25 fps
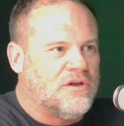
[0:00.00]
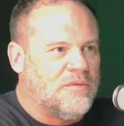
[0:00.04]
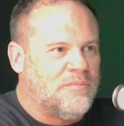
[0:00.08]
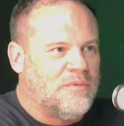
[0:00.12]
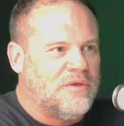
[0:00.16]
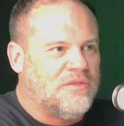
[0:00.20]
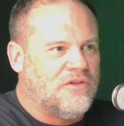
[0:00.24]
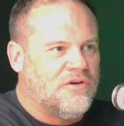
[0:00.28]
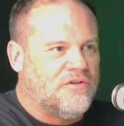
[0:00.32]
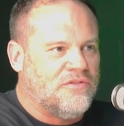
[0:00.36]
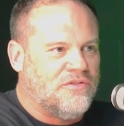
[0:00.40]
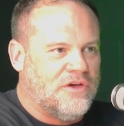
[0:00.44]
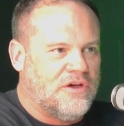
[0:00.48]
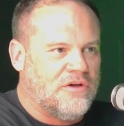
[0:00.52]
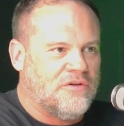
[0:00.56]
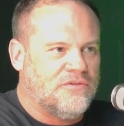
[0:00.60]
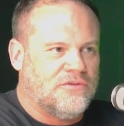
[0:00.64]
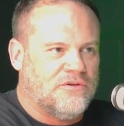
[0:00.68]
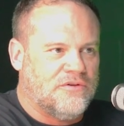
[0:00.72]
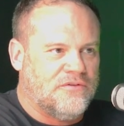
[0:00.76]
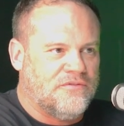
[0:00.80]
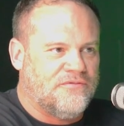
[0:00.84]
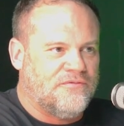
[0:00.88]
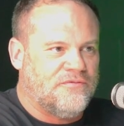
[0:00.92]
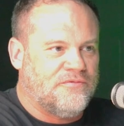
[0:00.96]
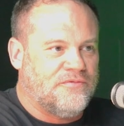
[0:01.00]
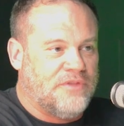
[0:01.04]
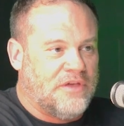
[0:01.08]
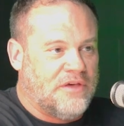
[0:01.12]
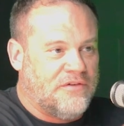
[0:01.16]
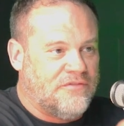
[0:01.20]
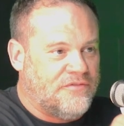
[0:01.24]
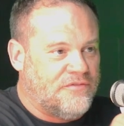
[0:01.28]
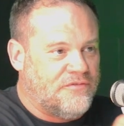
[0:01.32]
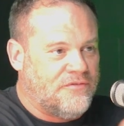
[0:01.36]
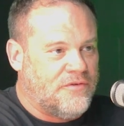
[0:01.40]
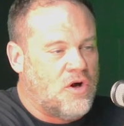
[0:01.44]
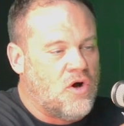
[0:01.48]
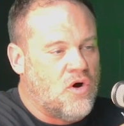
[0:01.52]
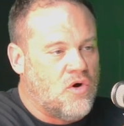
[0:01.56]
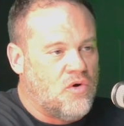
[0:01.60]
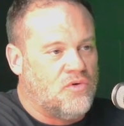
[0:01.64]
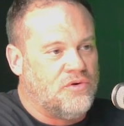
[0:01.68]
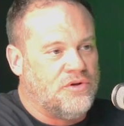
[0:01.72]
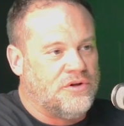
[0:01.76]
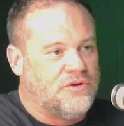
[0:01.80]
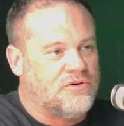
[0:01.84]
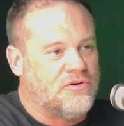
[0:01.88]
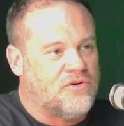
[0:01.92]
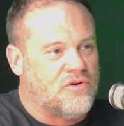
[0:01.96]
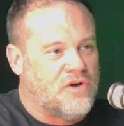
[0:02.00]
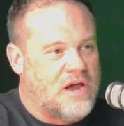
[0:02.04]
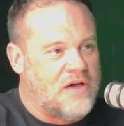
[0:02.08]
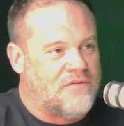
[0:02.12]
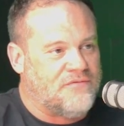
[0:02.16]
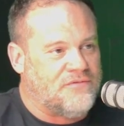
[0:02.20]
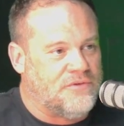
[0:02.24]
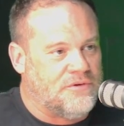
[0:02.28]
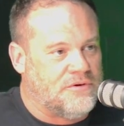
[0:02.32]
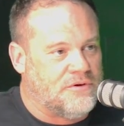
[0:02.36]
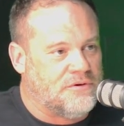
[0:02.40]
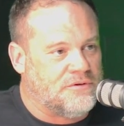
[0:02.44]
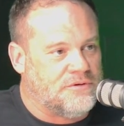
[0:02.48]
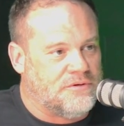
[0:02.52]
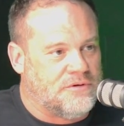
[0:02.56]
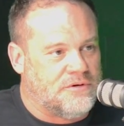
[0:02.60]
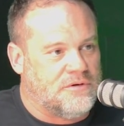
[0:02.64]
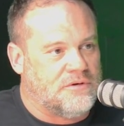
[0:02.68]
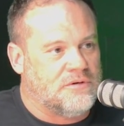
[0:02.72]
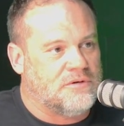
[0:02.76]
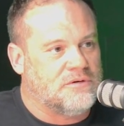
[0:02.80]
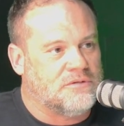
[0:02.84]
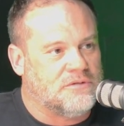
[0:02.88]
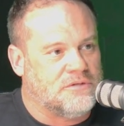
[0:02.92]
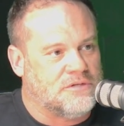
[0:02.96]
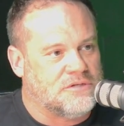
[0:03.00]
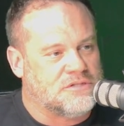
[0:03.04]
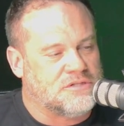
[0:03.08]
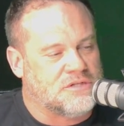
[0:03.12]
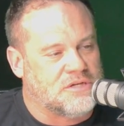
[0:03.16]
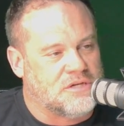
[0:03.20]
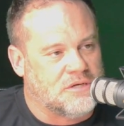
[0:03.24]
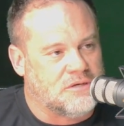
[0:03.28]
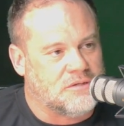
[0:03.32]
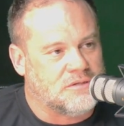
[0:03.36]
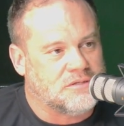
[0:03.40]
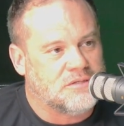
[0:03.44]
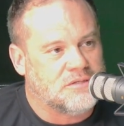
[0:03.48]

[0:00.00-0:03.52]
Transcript: I mean, they've honed and crafted their skills.